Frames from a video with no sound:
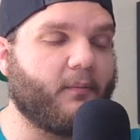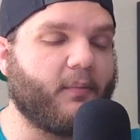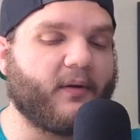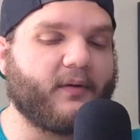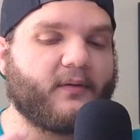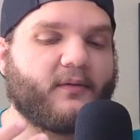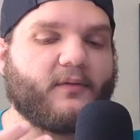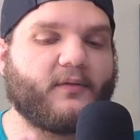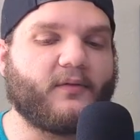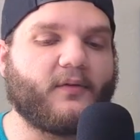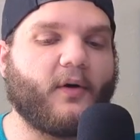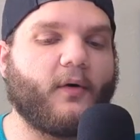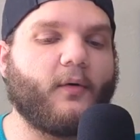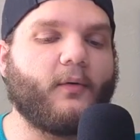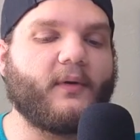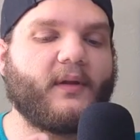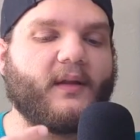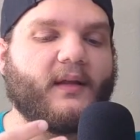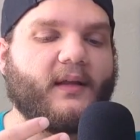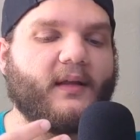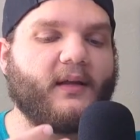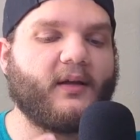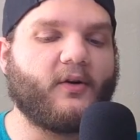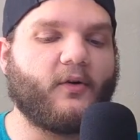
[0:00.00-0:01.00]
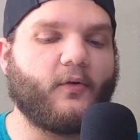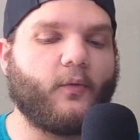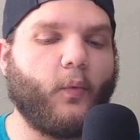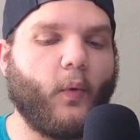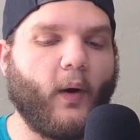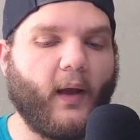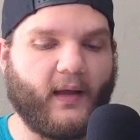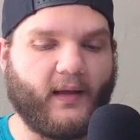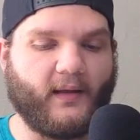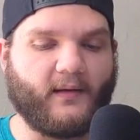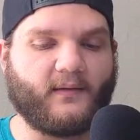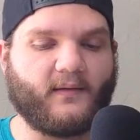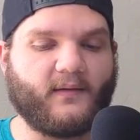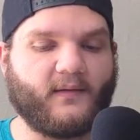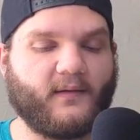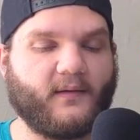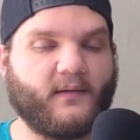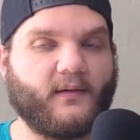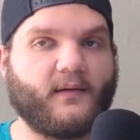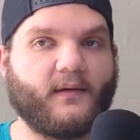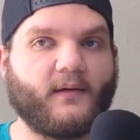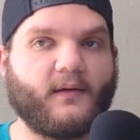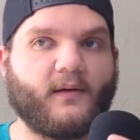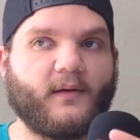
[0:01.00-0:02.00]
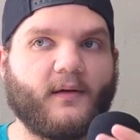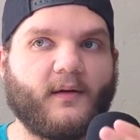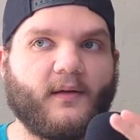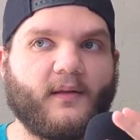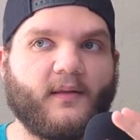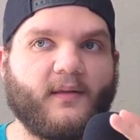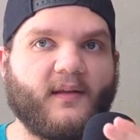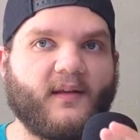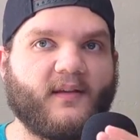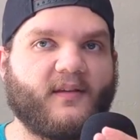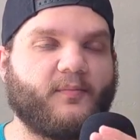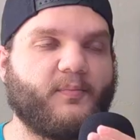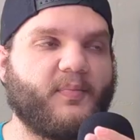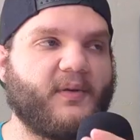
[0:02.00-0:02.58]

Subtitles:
But don't equate this